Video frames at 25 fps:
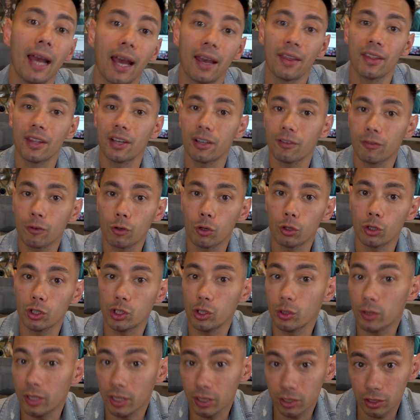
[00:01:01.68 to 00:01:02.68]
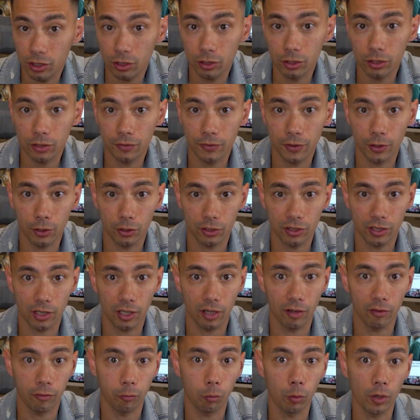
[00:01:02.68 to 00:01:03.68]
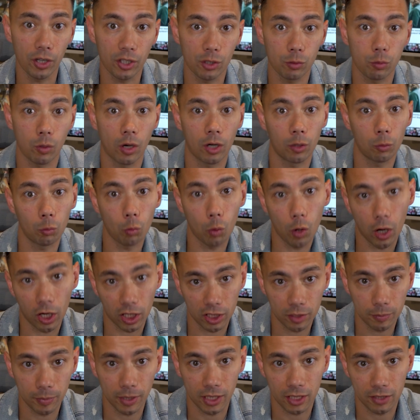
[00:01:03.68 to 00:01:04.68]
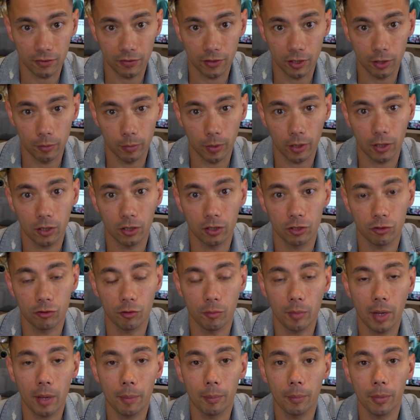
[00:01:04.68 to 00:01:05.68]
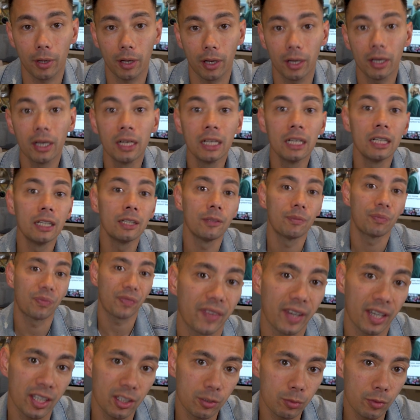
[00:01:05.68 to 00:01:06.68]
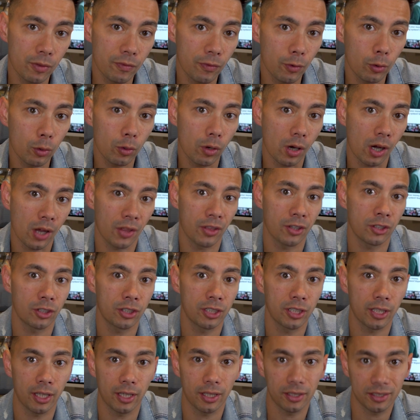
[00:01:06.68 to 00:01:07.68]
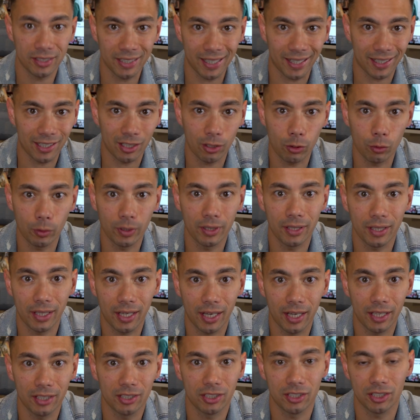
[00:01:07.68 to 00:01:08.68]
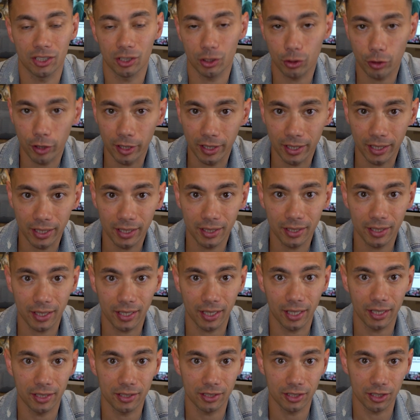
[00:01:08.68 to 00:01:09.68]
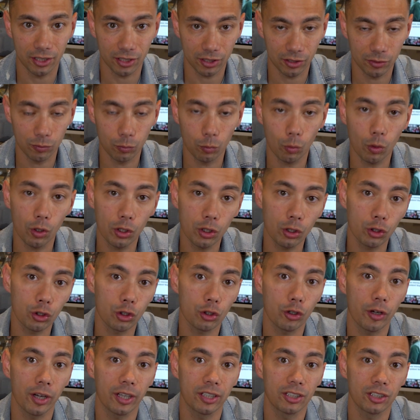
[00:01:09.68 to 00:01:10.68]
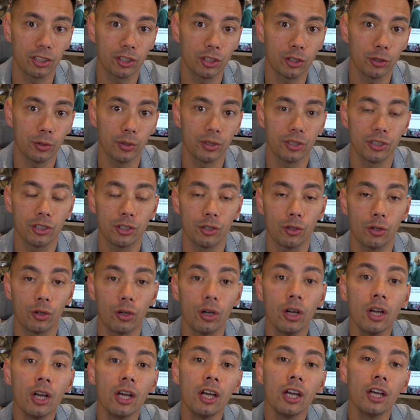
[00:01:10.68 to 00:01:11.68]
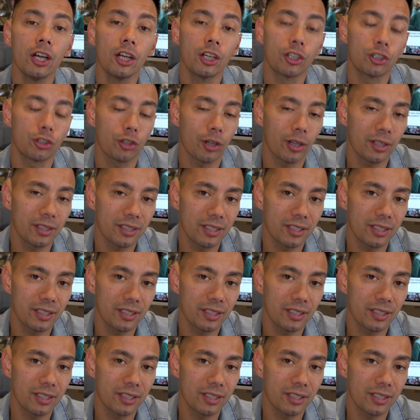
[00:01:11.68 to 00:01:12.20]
And then of course you can choose for yourself which one works best for you, because remember, as with all other technical indicators and trading indicators, what you're trying to do is you're trying